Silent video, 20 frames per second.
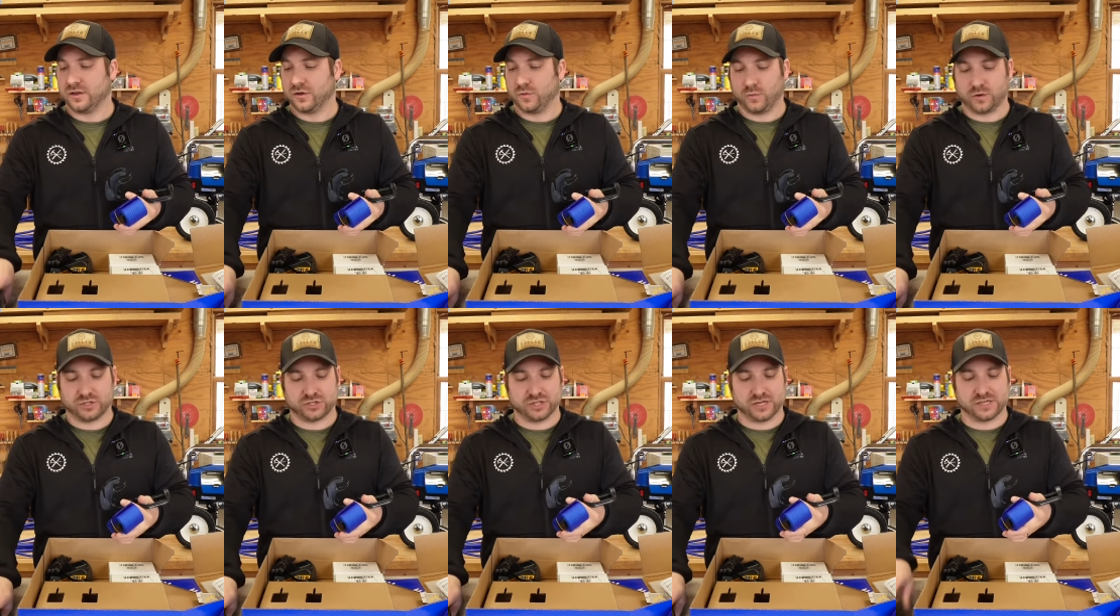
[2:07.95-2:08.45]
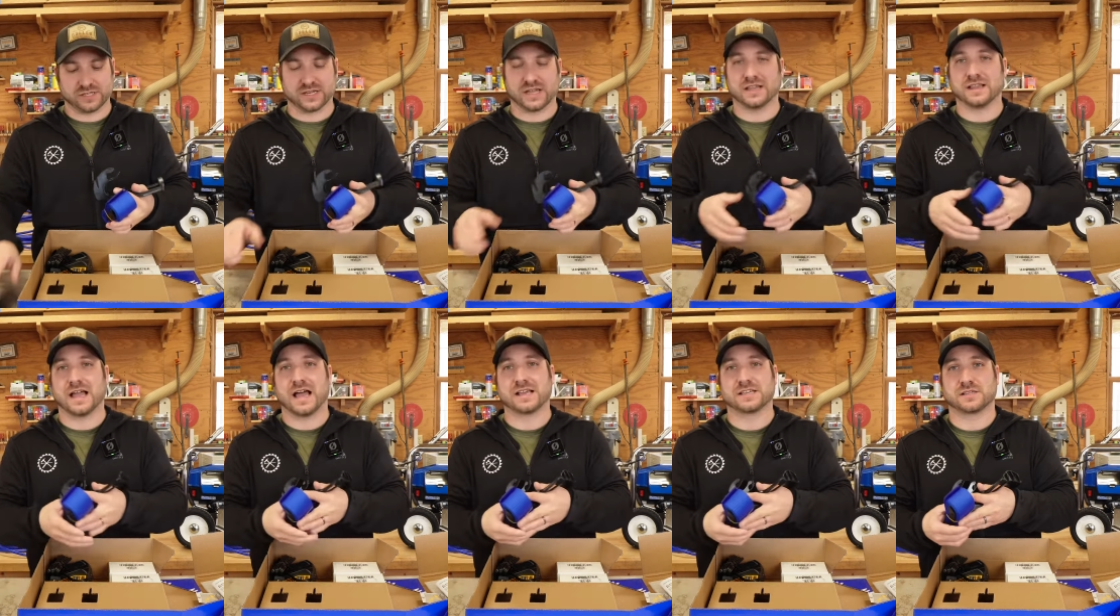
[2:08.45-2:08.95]
which is a
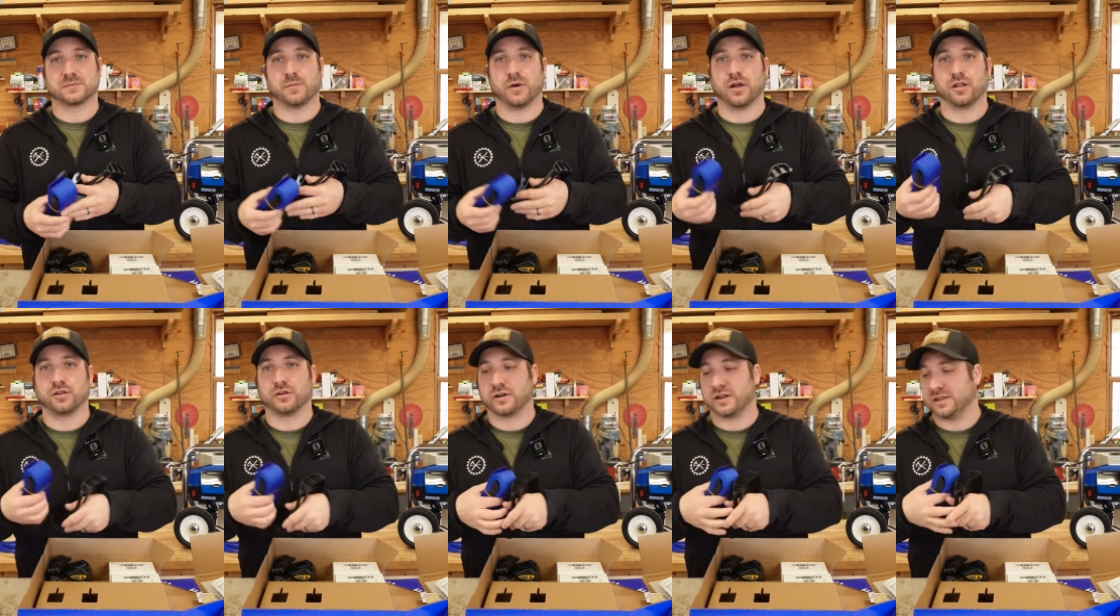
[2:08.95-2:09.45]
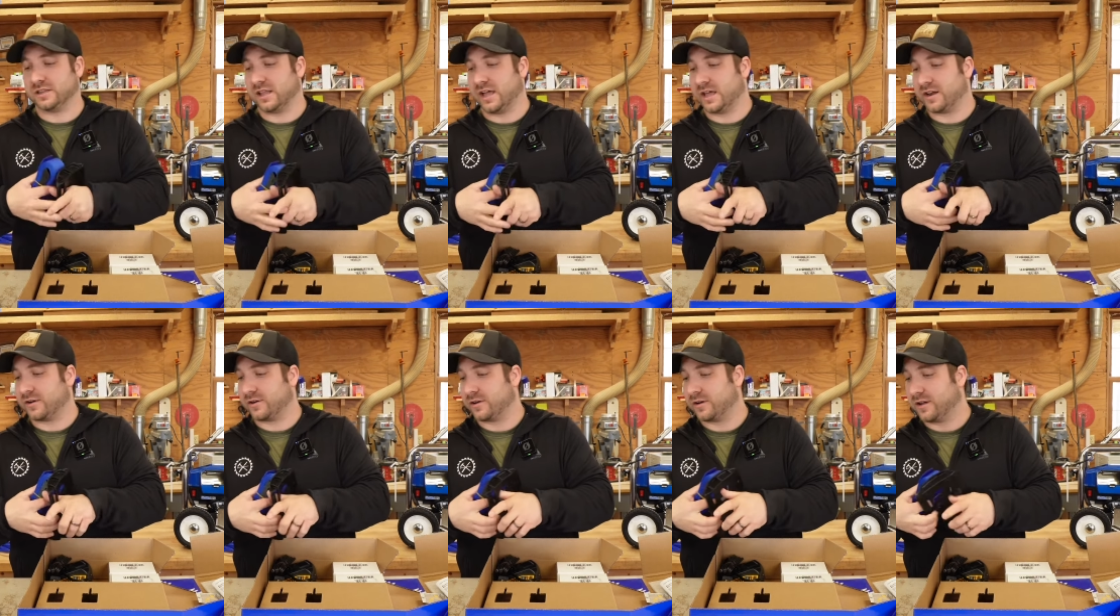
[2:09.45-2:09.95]
lot smaller and
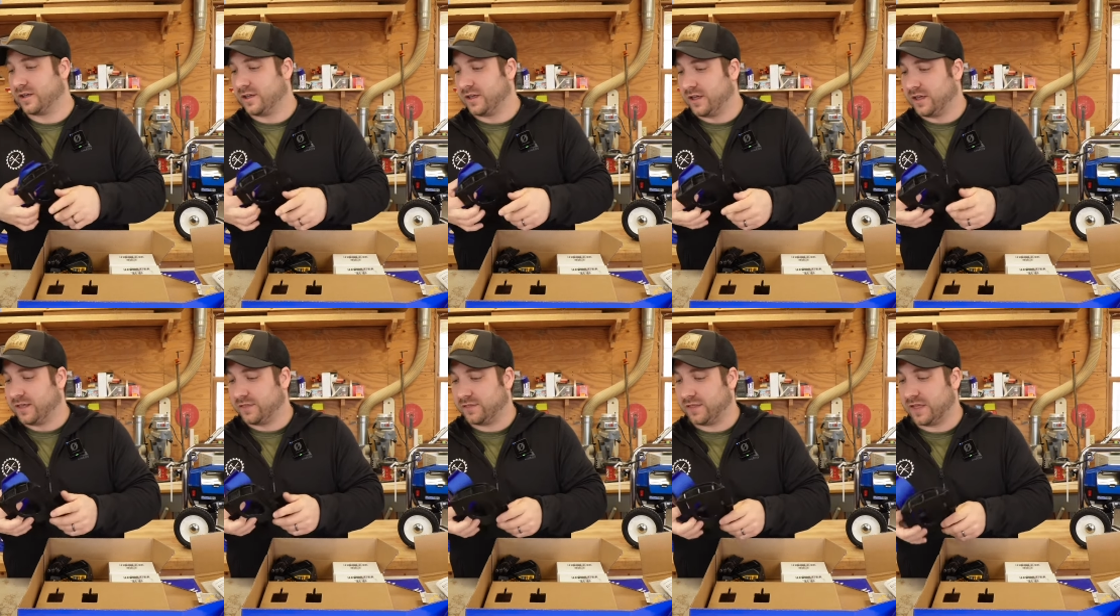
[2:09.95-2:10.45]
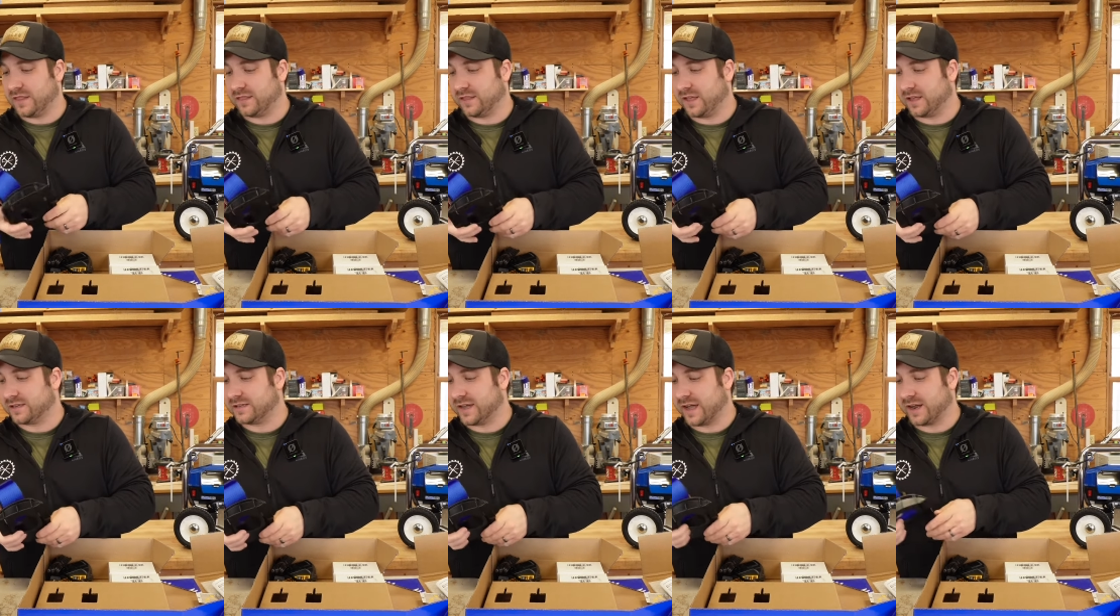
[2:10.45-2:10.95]
lighter than the
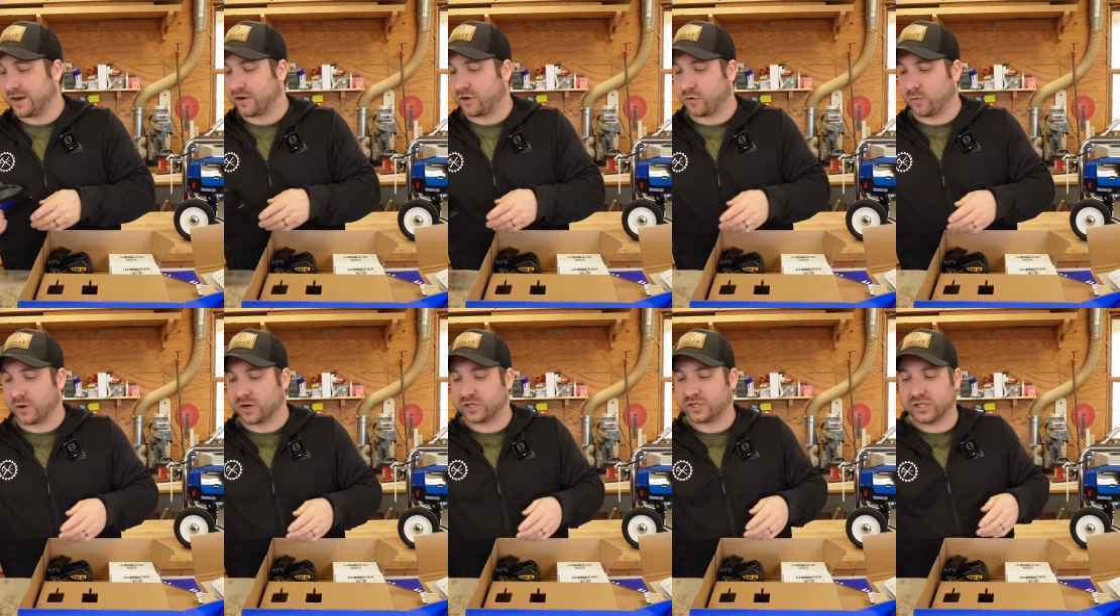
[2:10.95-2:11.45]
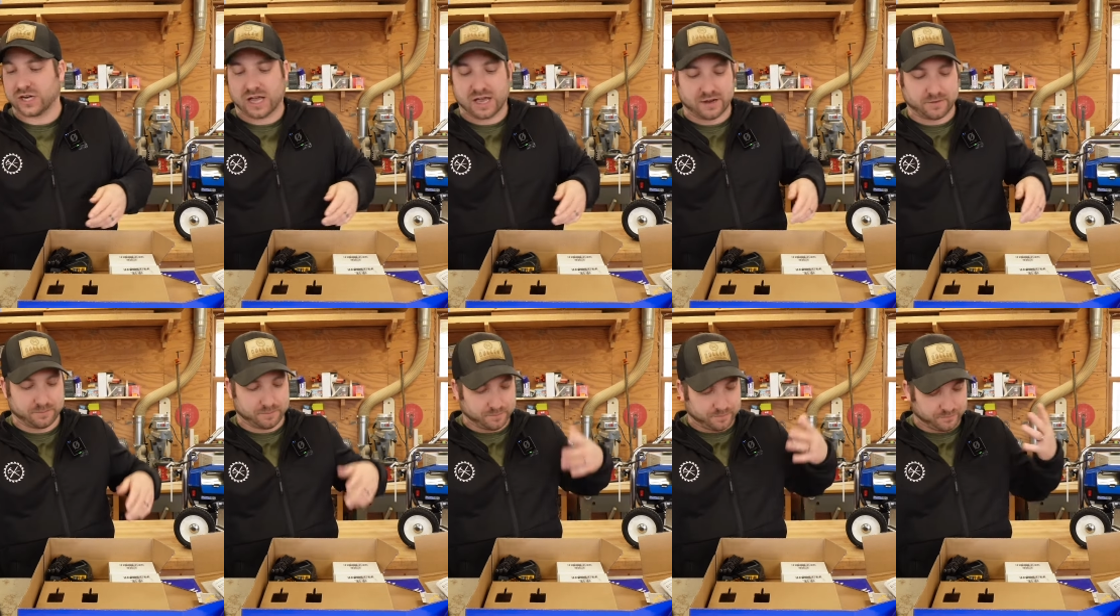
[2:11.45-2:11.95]
entire
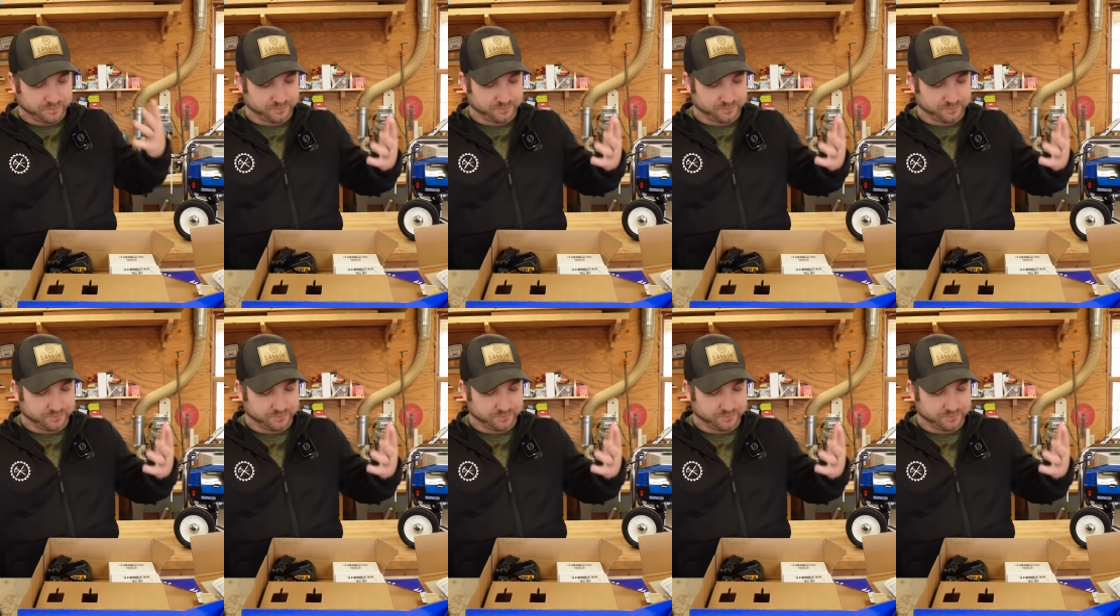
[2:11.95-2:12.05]
QuickShot